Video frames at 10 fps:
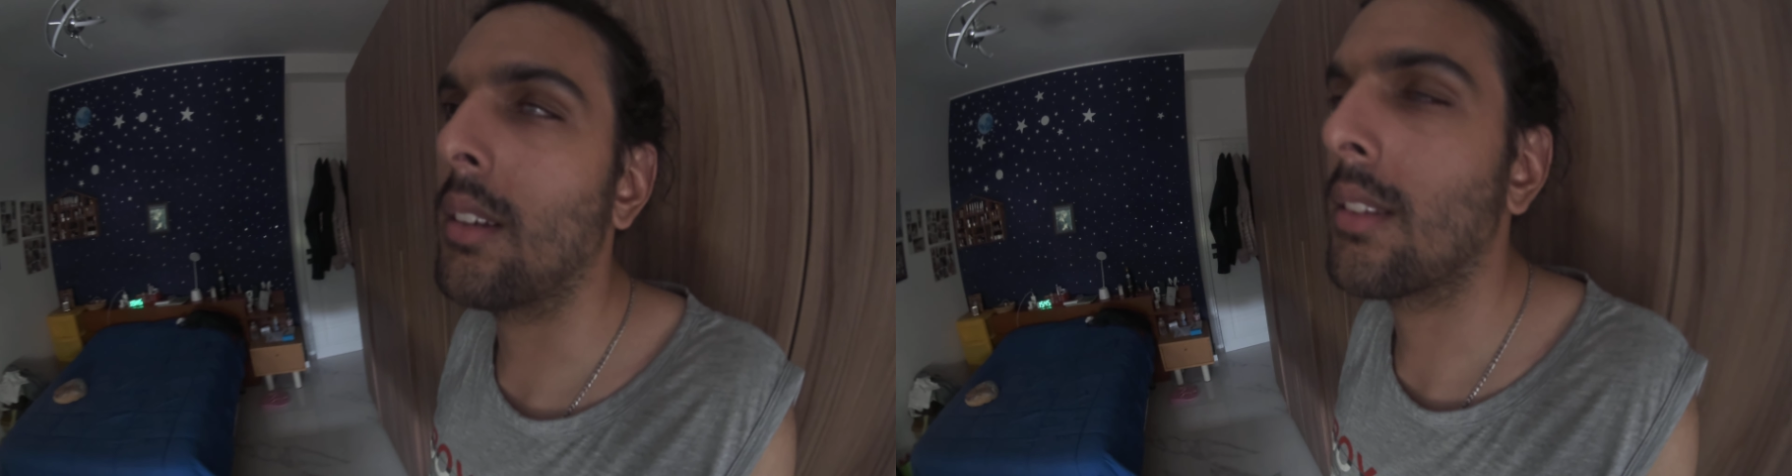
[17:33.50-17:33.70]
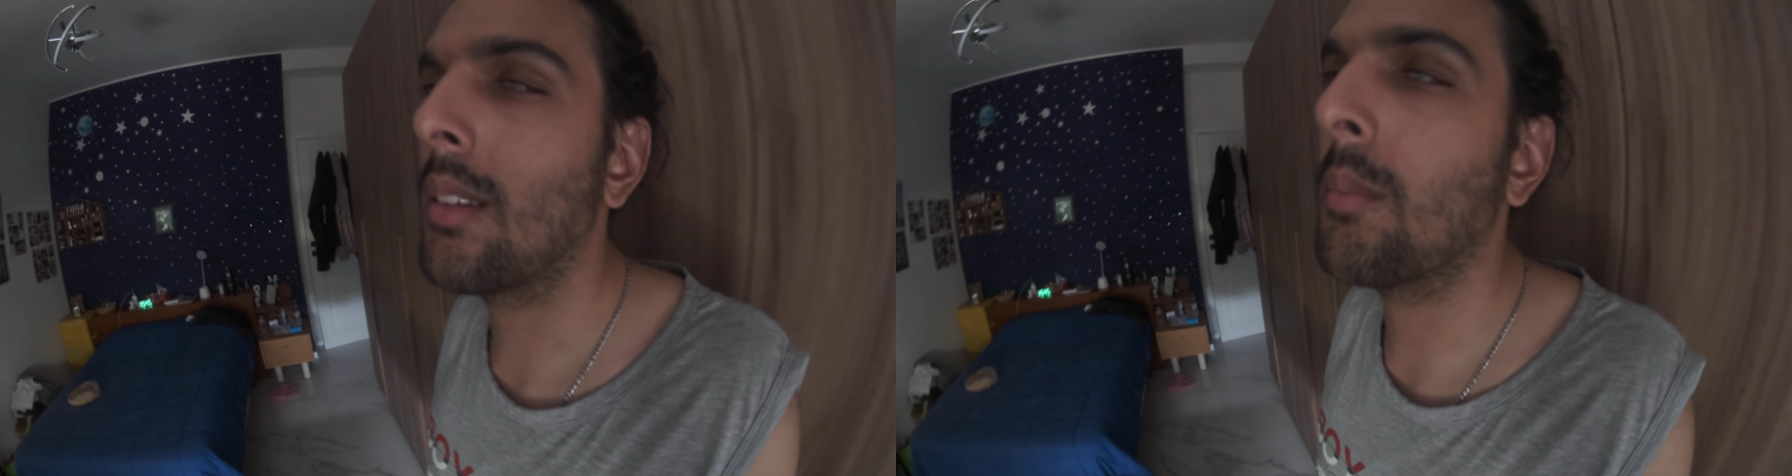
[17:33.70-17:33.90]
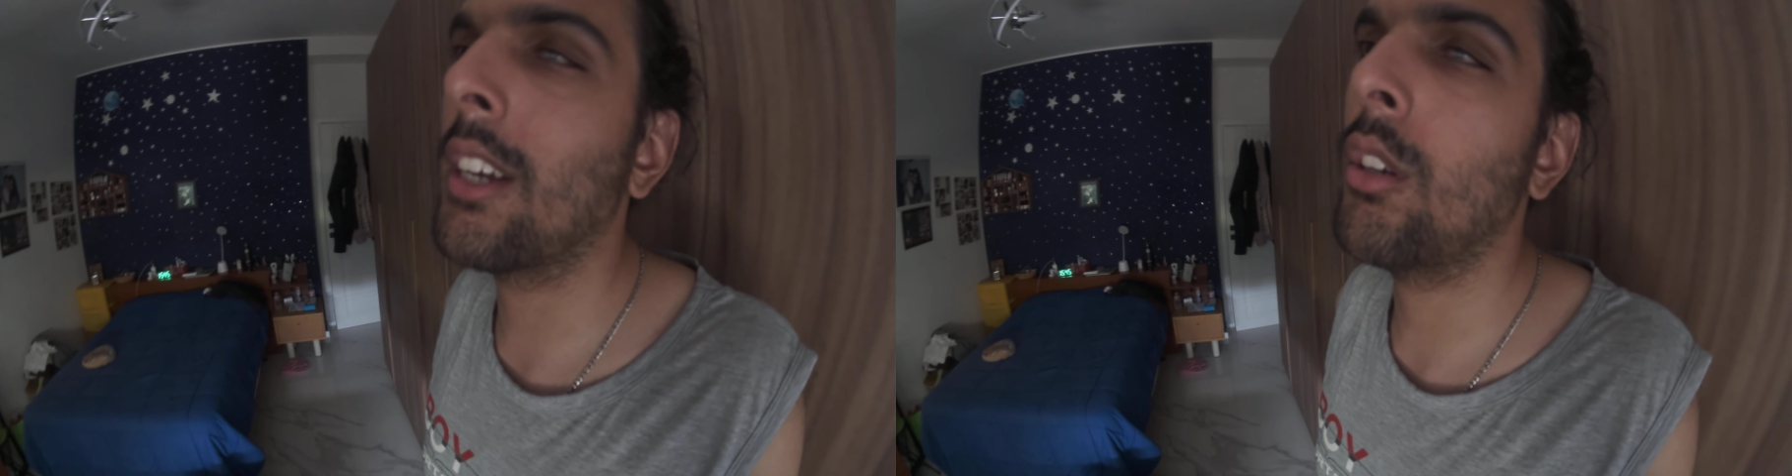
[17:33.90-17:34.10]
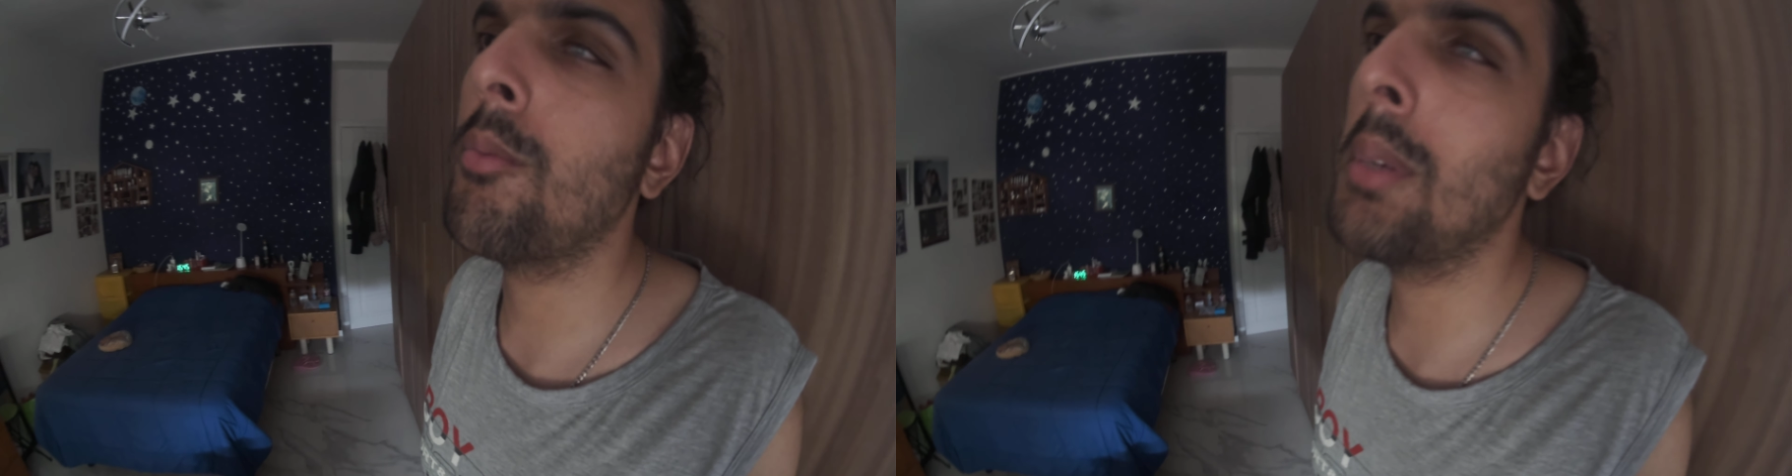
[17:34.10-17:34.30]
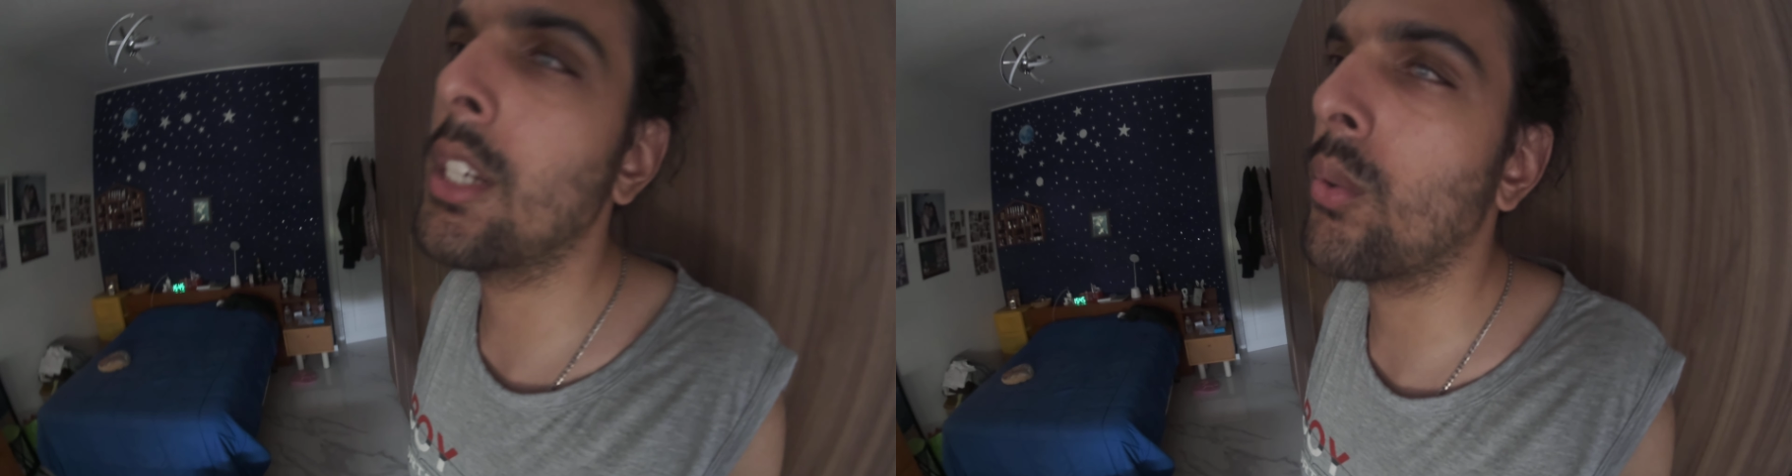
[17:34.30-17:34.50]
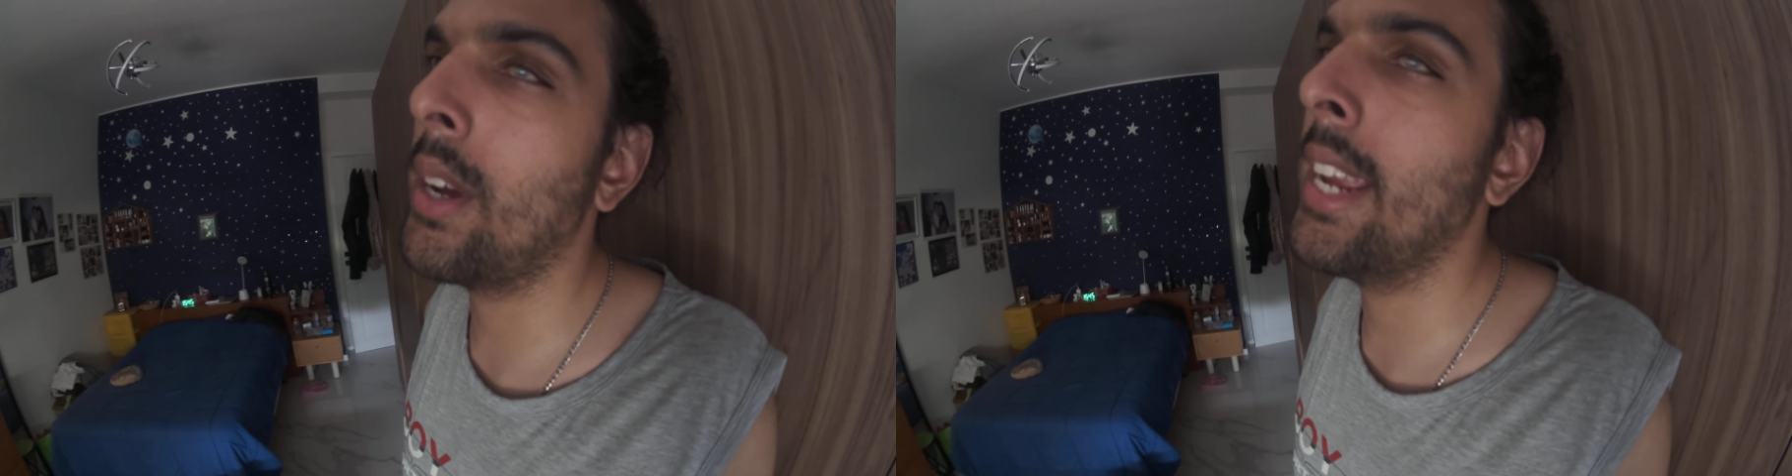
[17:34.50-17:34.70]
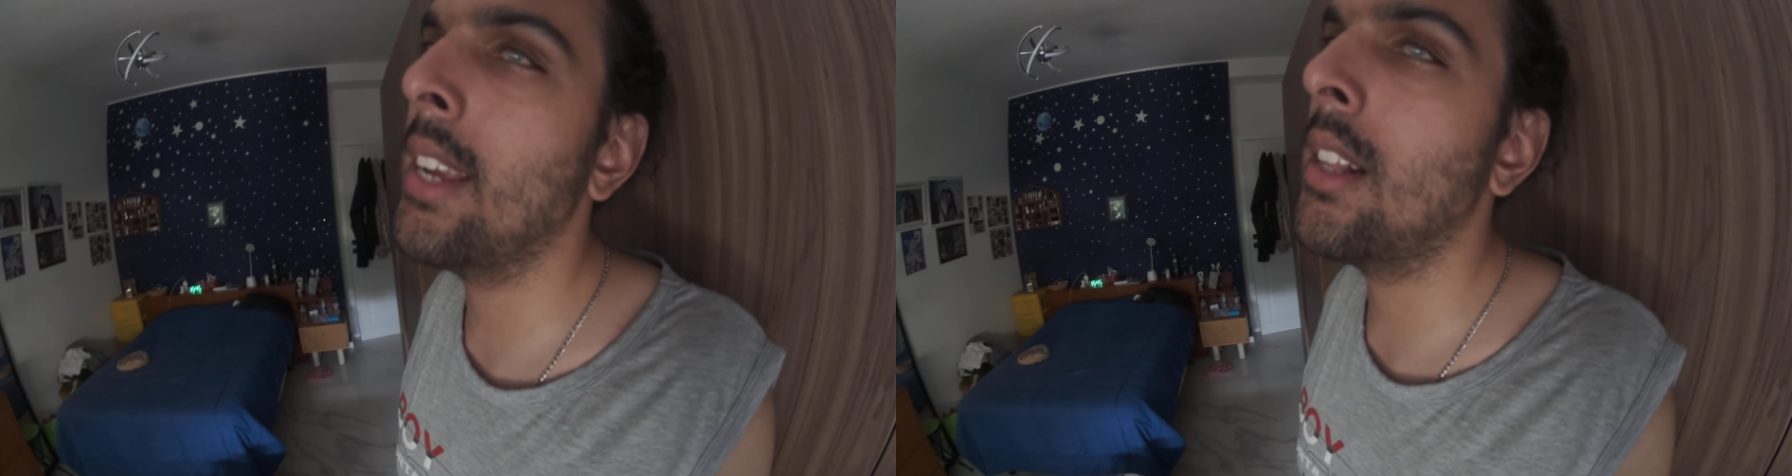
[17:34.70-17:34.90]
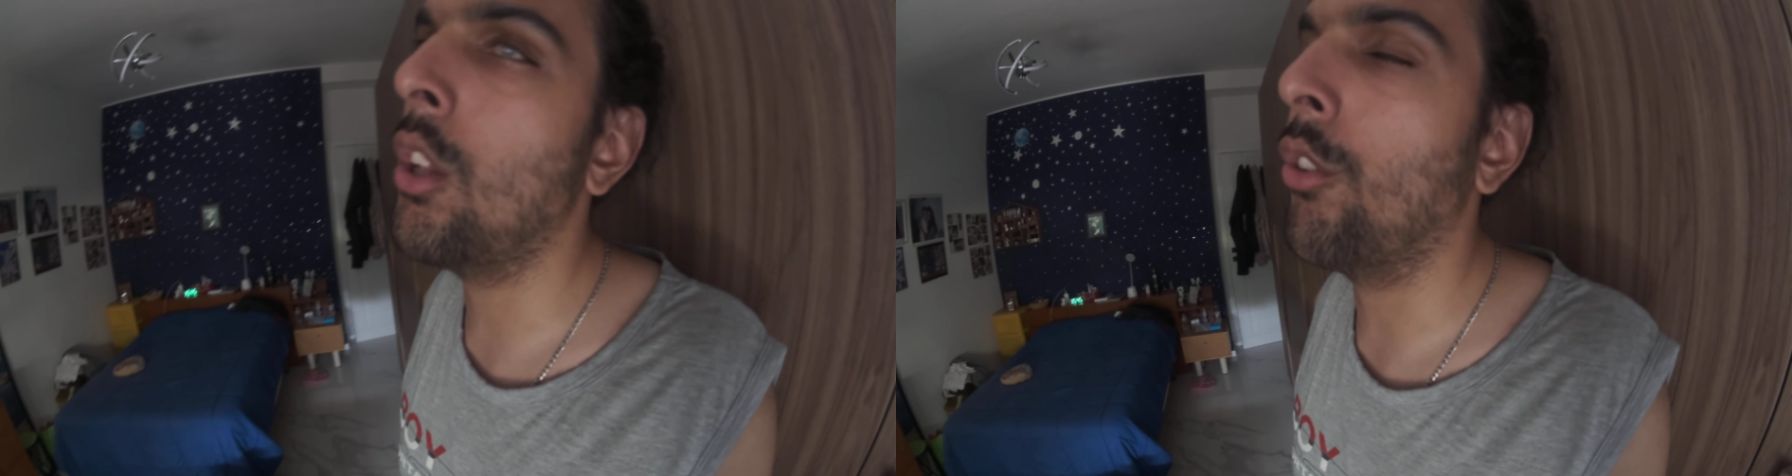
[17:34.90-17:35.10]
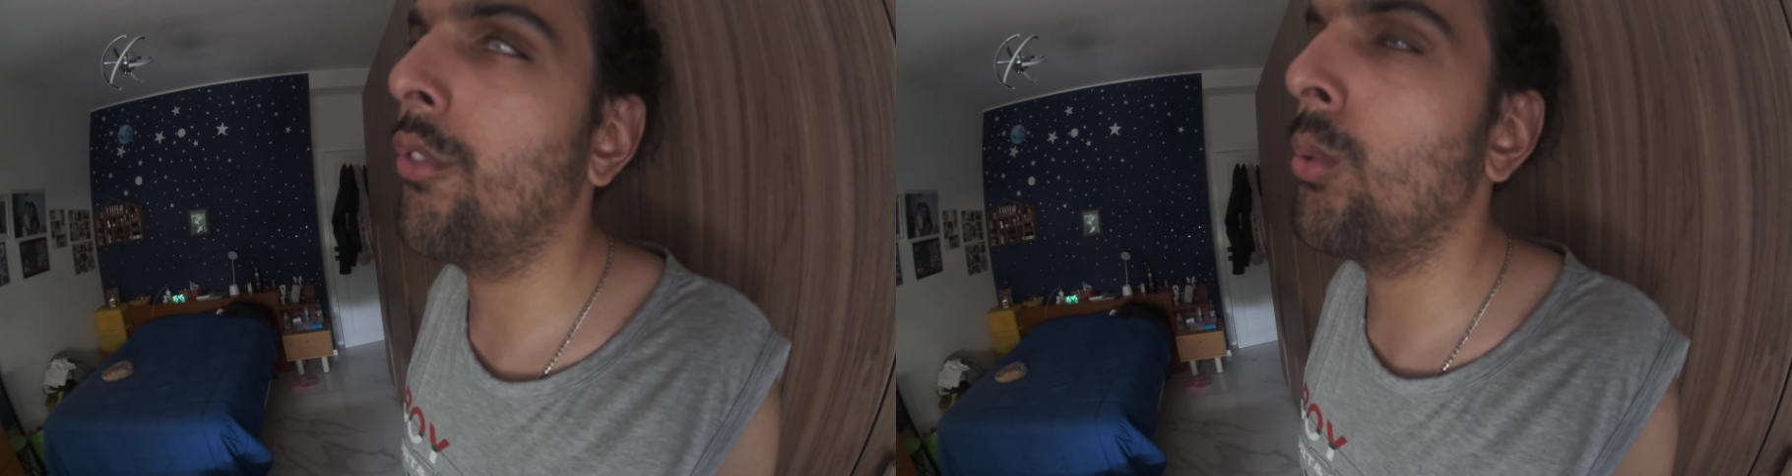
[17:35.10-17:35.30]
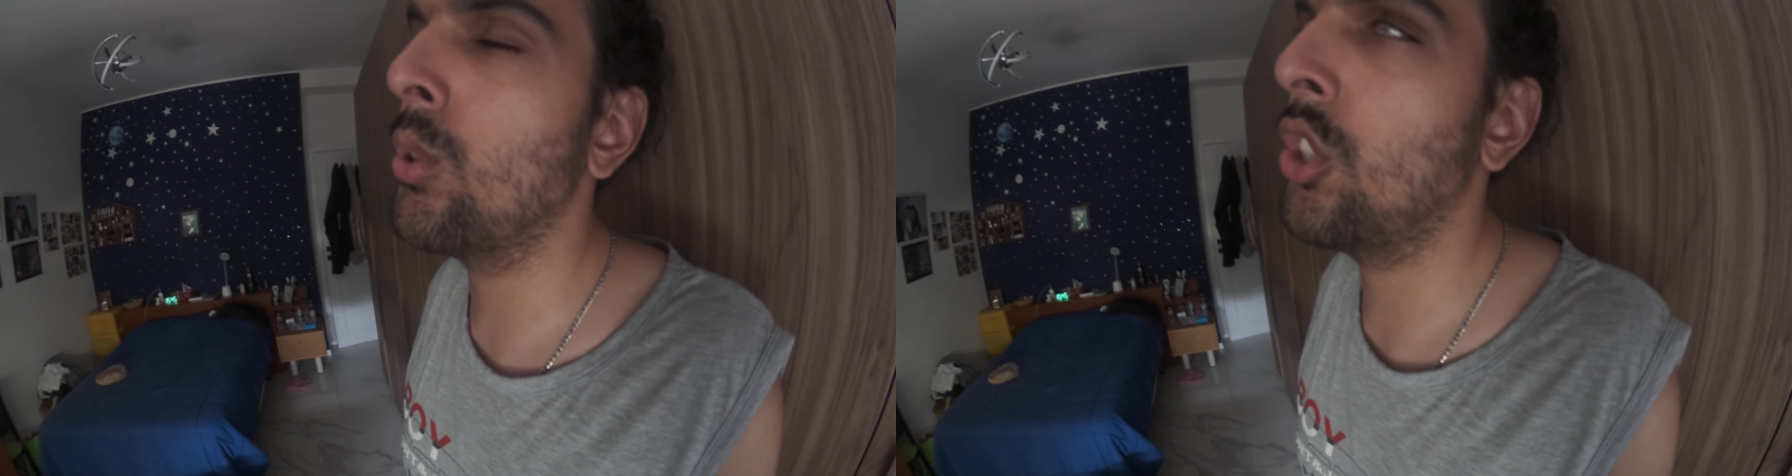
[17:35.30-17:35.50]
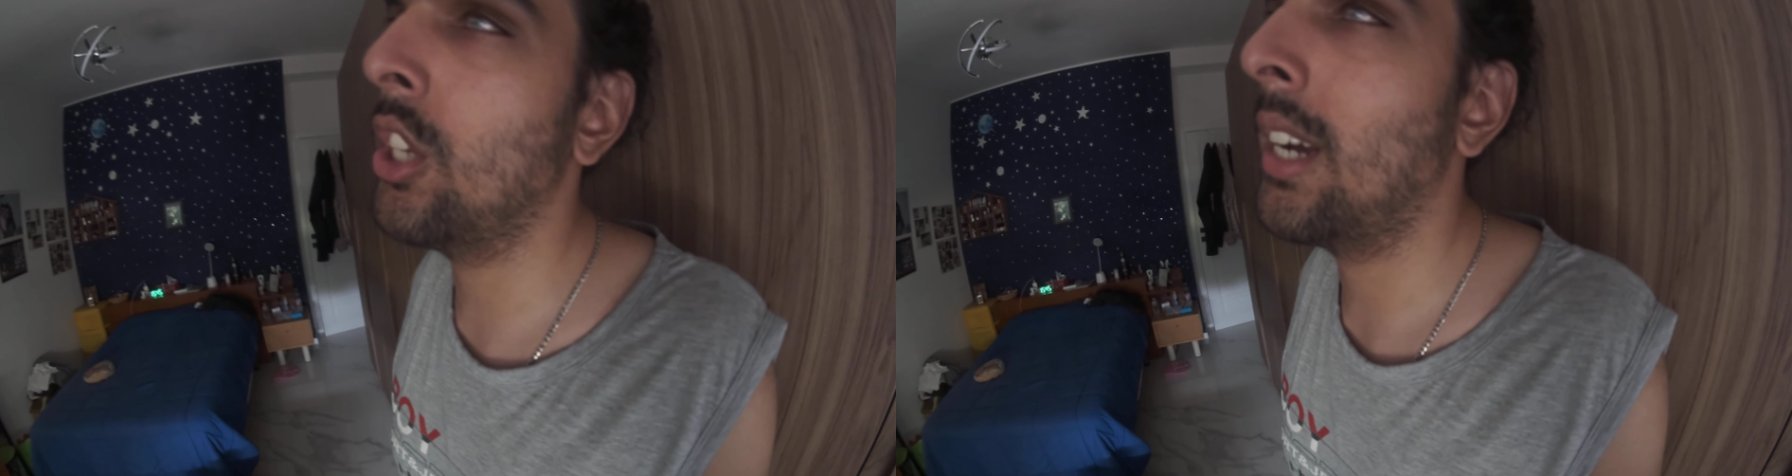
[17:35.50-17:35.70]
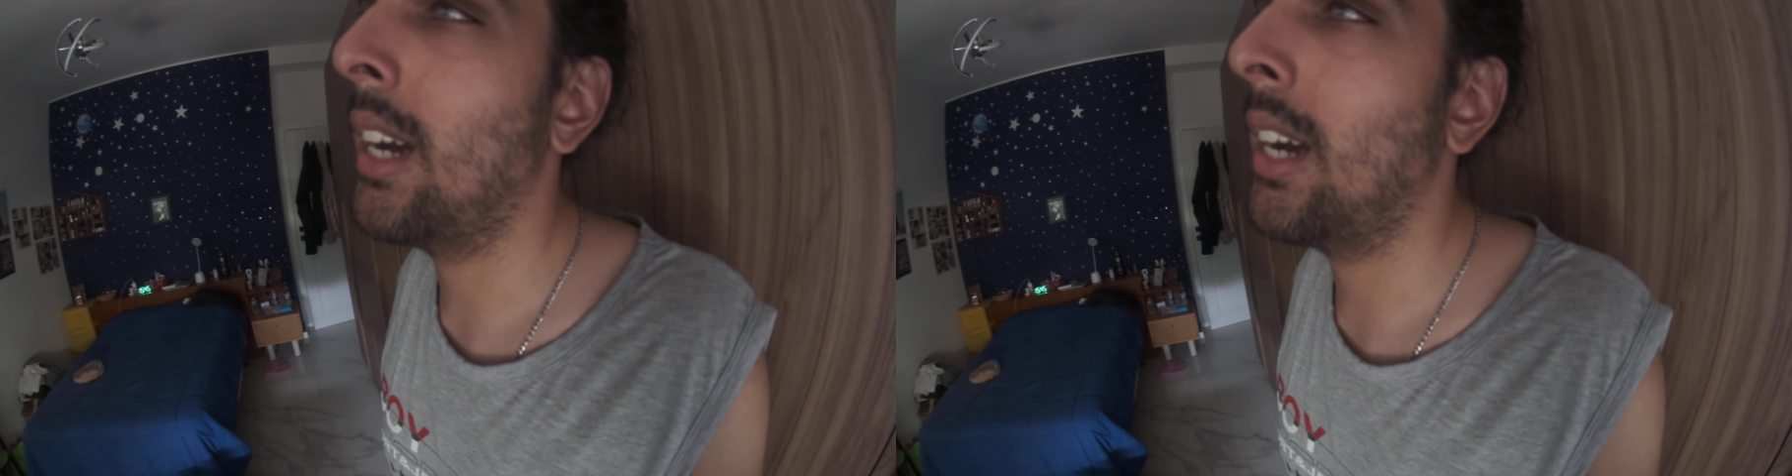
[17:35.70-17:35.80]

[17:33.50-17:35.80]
some kind of betrayal of Fuji